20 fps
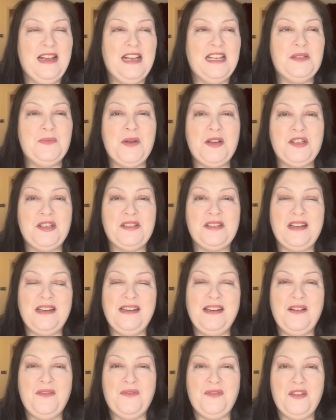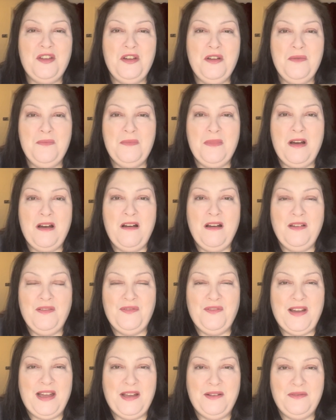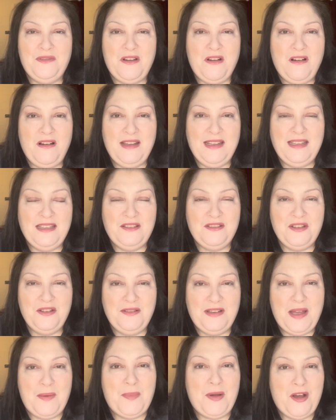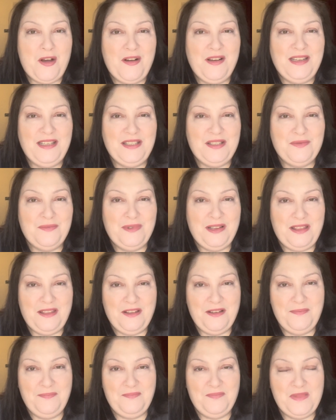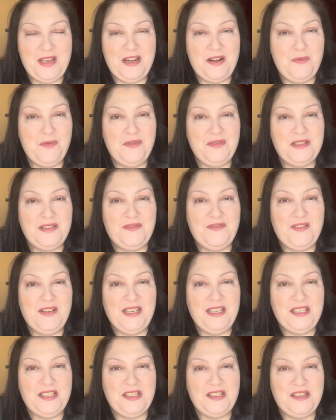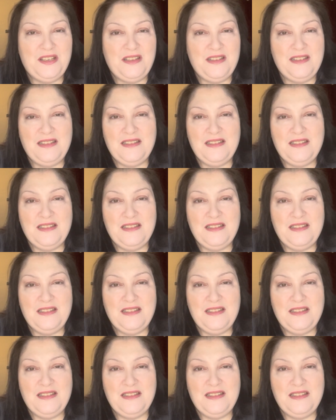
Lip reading: As much as I love them, I found that I do get behind with them, and I want to finish